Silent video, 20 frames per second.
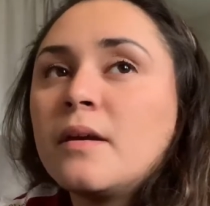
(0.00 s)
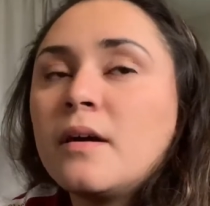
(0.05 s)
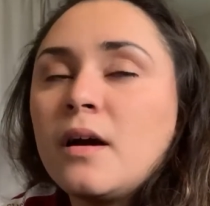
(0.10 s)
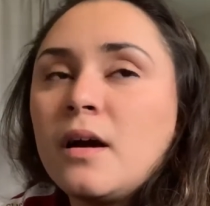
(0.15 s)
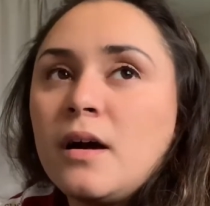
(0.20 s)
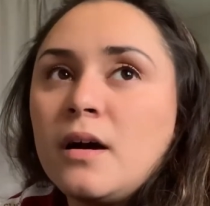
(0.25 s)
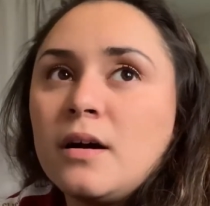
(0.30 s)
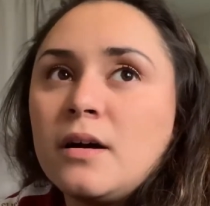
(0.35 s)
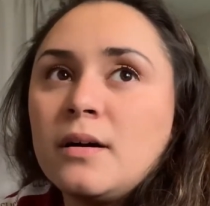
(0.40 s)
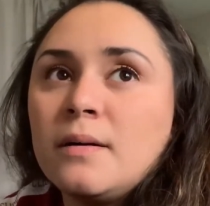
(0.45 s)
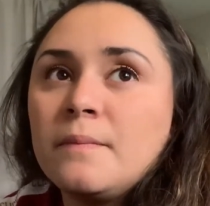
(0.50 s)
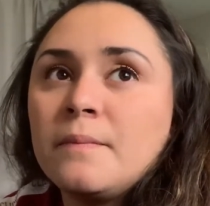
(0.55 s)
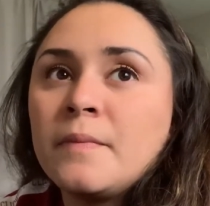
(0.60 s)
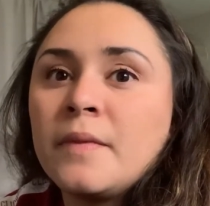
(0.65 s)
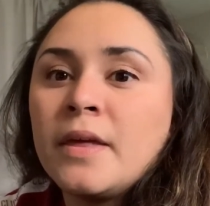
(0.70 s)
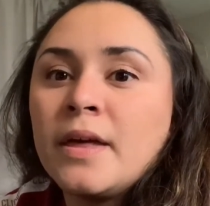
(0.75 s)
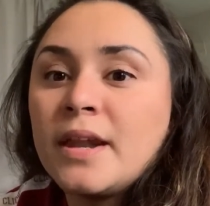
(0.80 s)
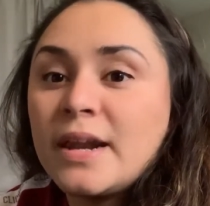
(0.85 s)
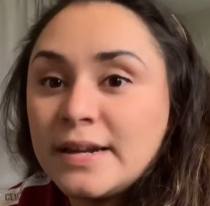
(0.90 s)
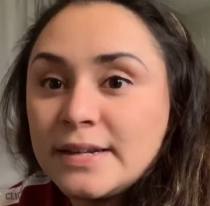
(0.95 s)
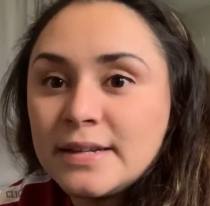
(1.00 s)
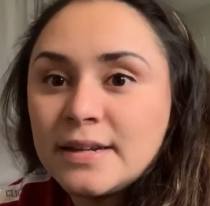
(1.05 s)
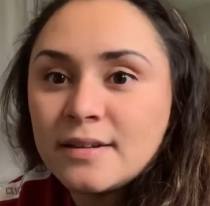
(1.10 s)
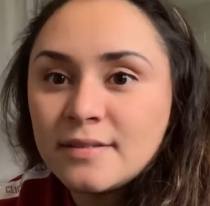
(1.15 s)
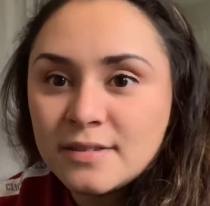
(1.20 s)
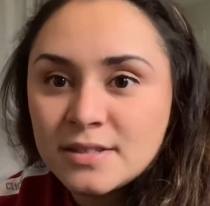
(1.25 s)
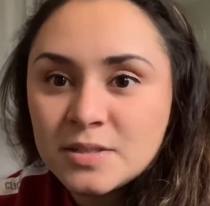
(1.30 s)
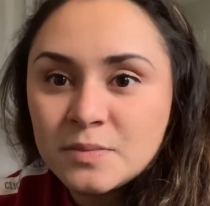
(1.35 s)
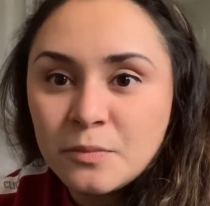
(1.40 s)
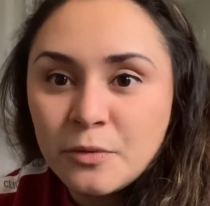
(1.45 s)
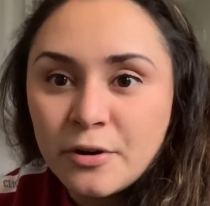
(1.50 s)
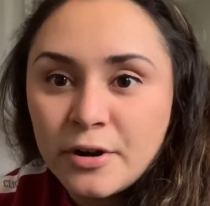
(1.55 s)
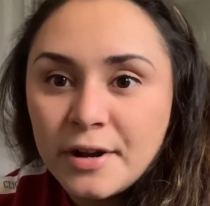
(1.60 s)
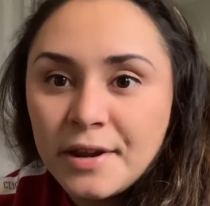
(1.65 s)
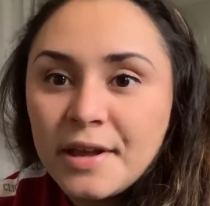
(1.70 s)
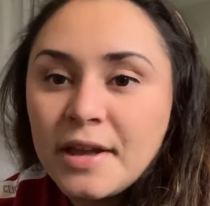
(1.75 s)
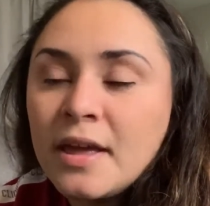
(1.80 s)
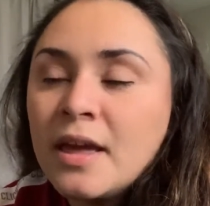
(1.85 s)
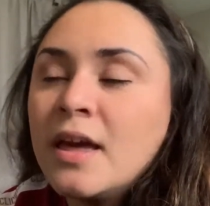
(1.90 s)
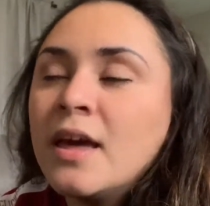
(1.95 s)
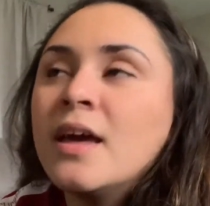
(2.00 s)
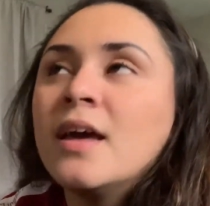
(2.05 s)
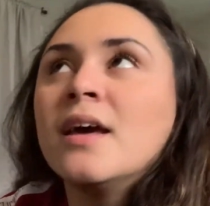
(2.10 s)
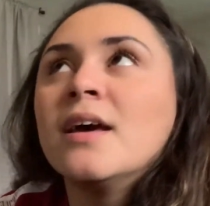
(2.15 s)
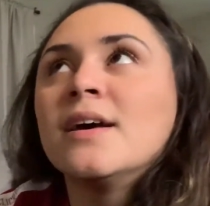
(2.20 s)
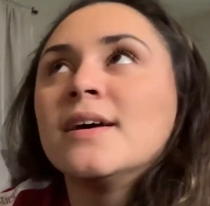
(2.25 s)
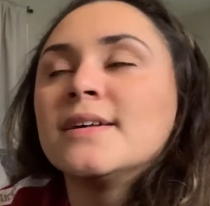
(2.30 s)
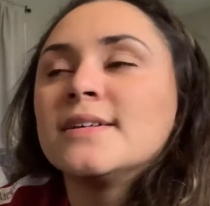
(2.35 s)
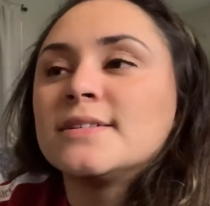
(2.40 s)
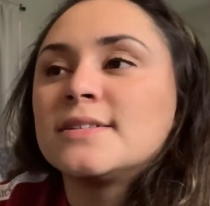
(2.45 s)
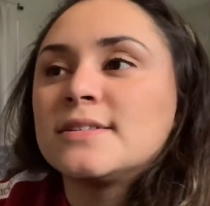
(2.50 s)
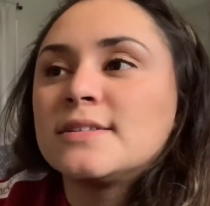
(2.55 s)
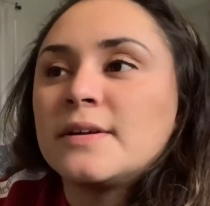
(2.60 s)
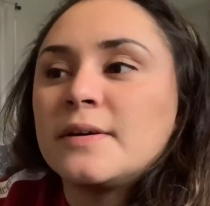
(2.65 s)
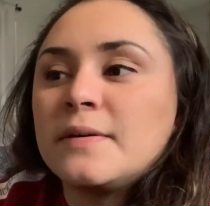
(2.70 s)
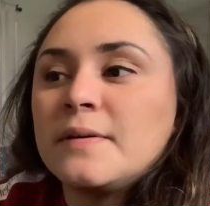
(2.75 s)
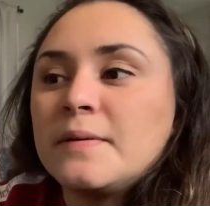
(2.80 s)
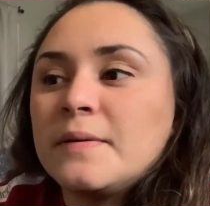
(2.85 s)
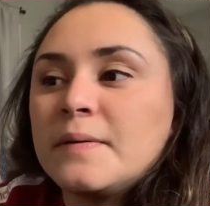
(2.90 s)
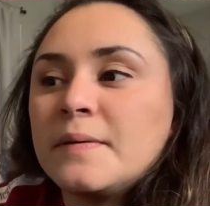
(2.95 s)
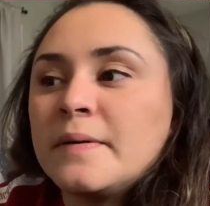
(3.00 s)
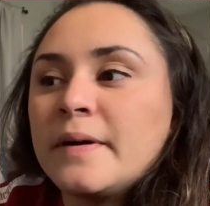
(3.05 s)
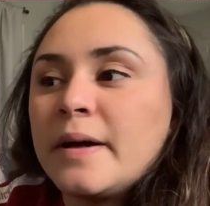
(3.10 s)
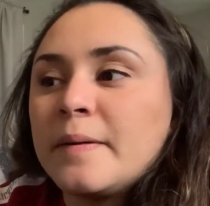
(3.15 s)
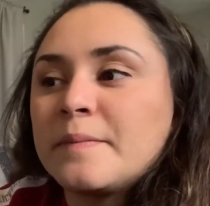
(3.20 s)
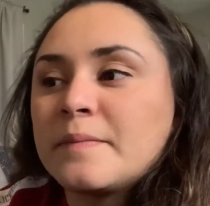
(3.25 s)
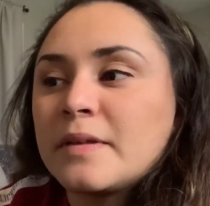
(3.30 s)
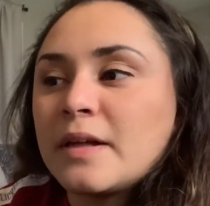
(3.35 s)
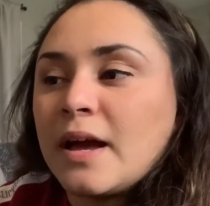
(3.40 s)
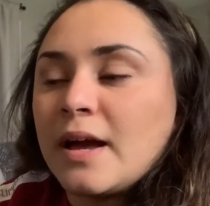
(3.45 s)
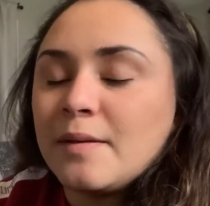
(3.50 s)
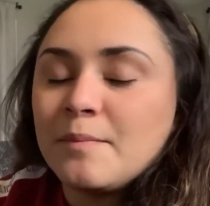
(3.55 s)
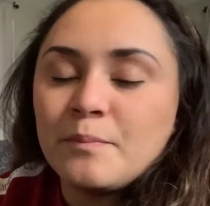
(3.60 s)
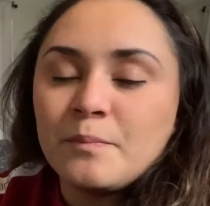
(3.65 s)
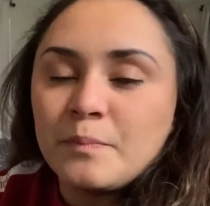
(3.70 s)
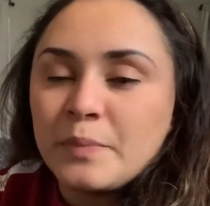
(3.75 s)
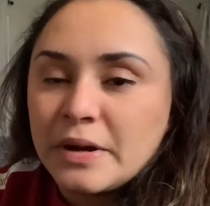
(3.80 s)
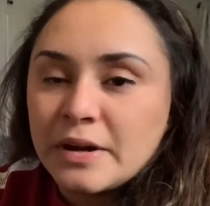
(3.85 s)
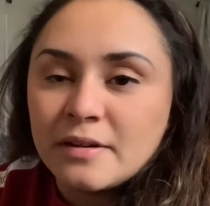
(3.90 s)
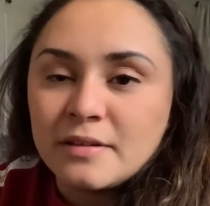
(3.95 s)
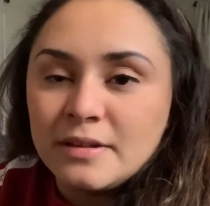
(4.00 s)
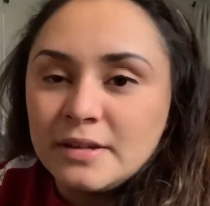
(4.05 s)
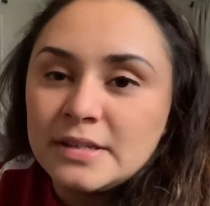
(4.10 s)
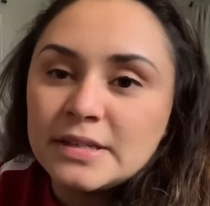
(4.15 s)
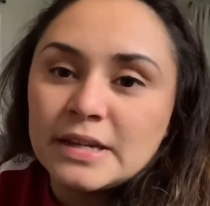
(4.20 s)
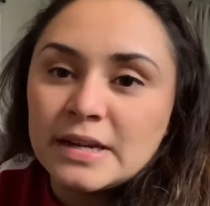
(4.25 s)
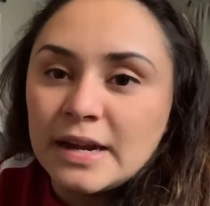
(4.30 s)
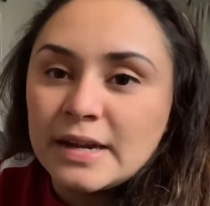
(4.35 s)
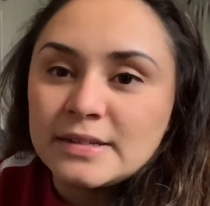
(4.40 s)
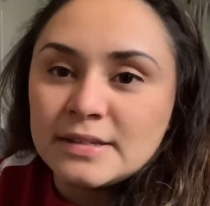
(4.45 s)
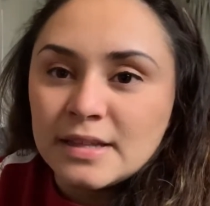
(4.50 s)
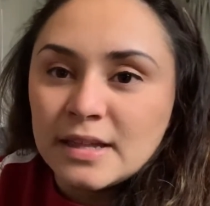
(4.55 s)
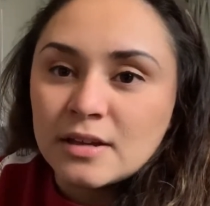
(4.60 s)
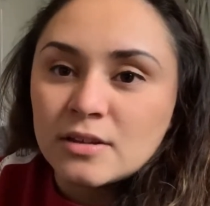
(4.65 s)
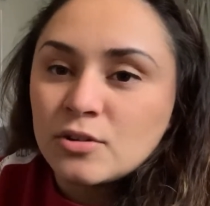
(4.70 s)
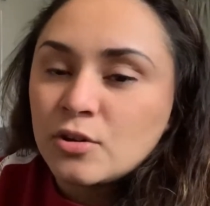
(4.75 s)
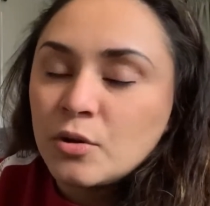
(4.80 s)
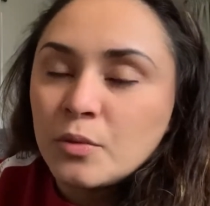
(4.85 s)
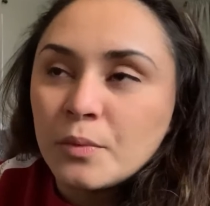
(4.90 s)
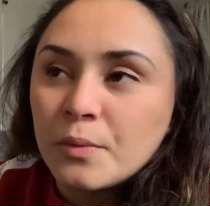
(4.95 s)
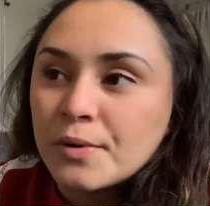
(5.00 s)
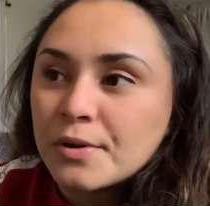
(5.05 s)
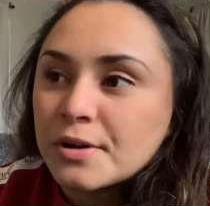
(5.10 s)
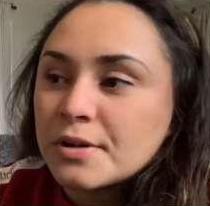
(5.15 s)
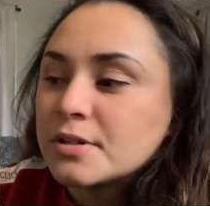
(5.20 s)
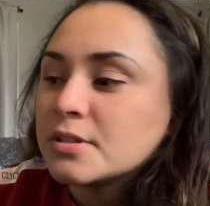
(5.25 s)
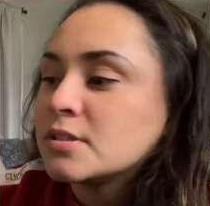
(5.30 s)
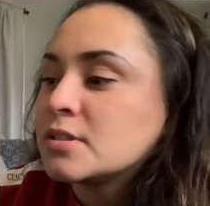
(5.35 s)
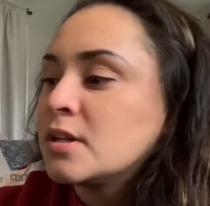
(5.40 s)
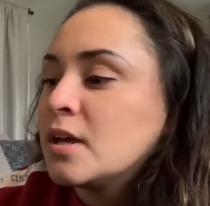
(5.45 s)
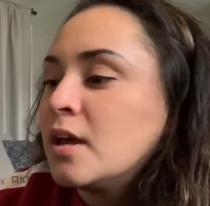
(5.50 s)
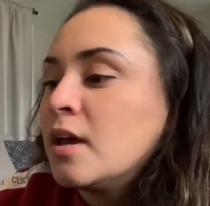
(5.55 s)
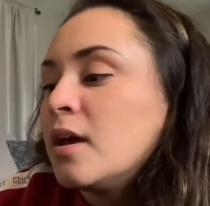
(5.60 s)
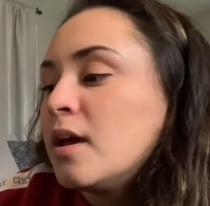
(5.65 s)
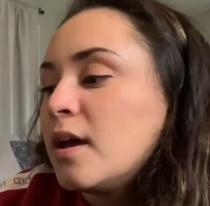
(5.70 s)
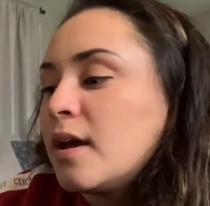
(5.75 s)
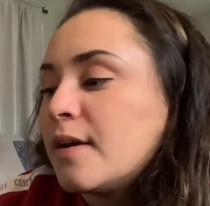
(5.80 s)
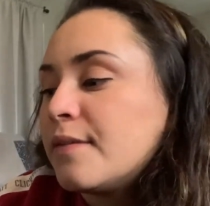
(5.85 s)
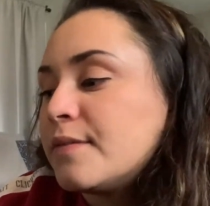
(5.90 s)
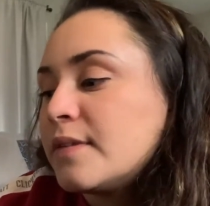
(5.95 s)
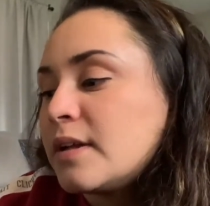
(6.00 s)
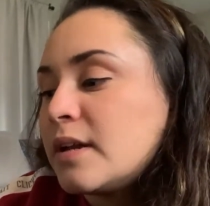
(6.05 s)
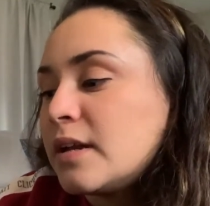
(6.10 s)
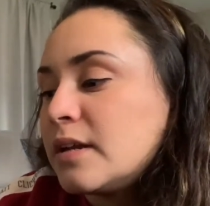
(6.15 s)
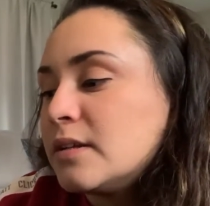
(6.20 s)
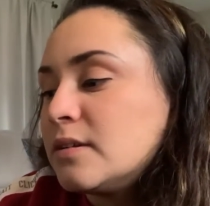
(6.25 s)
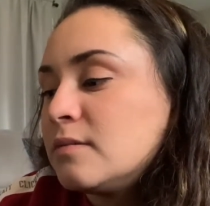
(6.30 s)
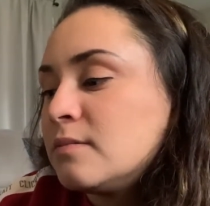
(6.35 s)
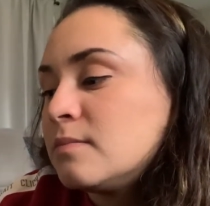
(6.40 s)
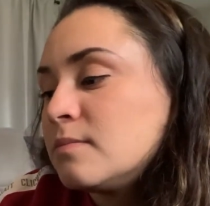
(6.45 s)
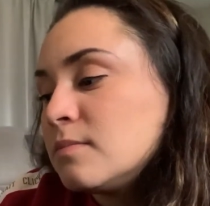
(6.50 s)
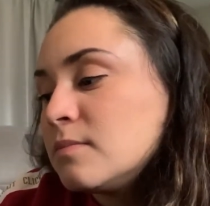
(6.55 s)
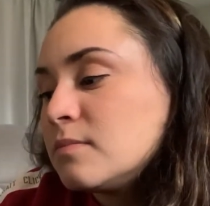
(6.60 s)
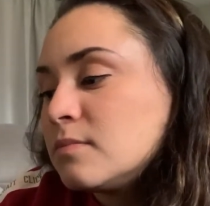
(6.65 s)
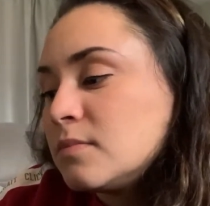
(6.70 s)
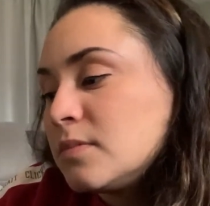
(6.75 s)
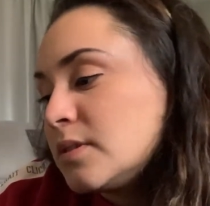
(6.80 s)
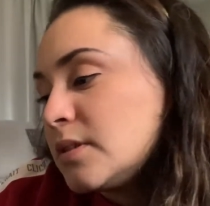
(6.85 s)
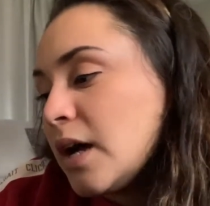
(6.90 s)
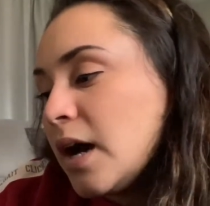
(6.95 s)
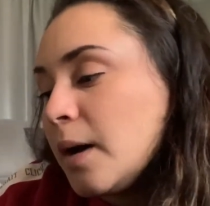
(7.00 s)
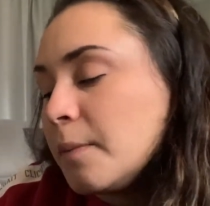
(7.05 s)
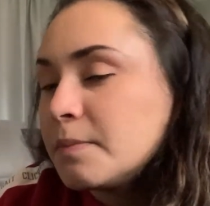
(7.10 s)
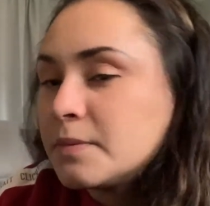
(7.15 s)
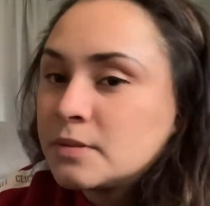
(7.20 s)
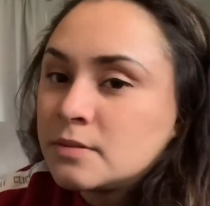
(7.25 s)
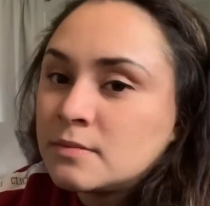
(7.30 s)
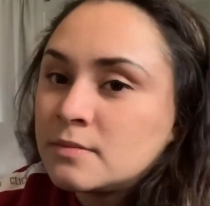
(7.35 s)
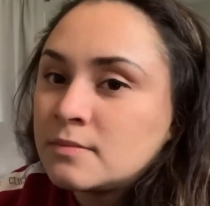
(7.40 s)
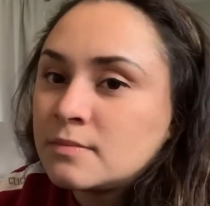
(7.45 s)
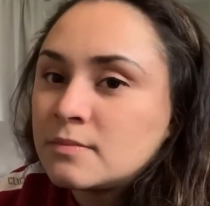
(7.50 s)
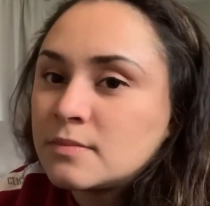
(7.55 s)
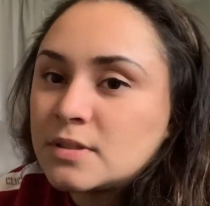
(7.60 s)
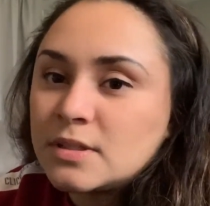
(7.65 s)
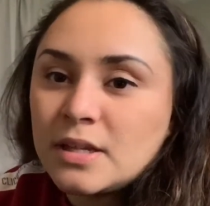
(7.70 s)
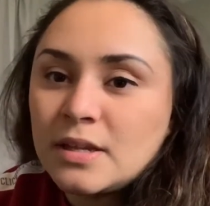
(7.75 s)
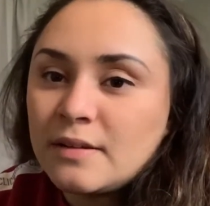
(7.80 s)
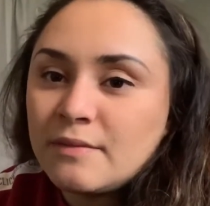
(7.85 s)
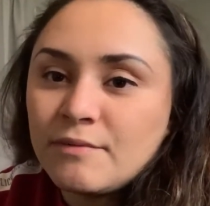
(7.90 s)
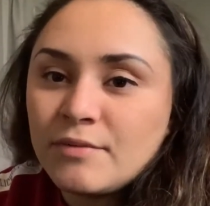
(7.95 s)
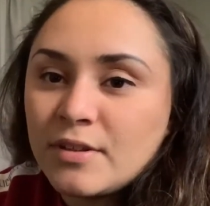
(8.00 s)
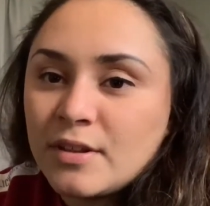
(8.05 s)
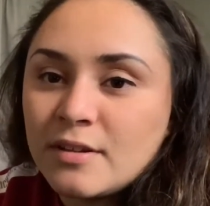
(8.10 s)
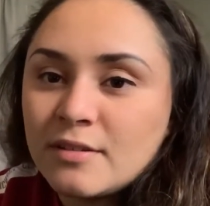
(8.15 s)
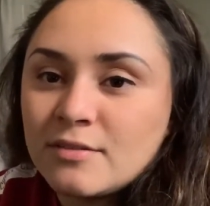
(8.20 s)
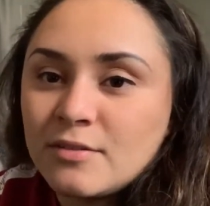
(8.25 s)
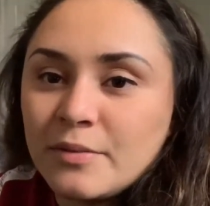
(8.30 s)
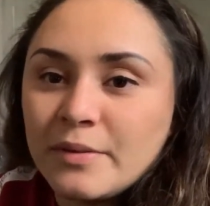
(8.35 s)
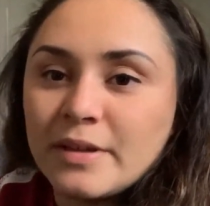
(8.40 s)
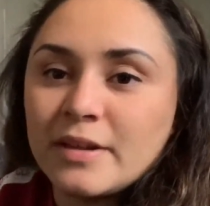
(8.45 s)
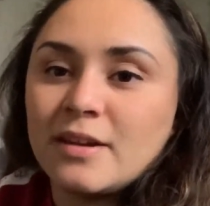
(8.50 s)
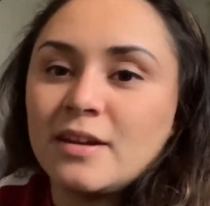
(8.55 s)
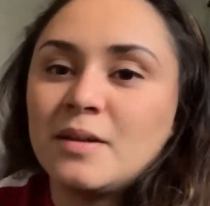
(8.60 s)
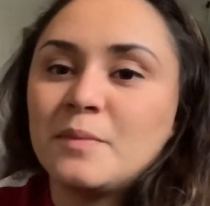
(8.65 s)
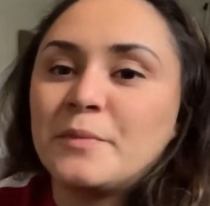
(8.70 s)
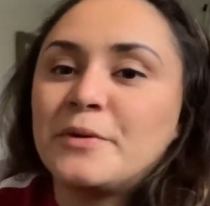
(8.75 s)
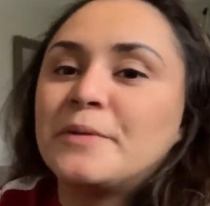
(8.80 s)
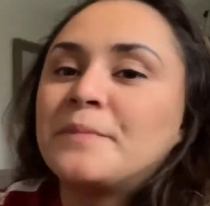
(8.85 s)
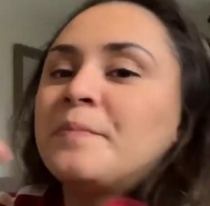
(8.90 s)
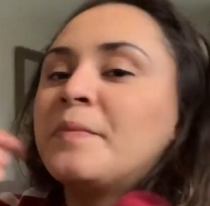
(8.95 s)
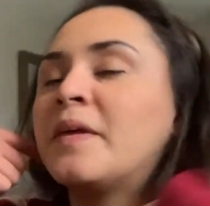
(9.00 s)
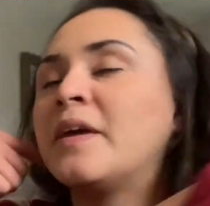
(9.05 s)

And I did it this morning. So I barely did it. I did like 2 orders. And then I stopped because I didn't feel like doing it anymore.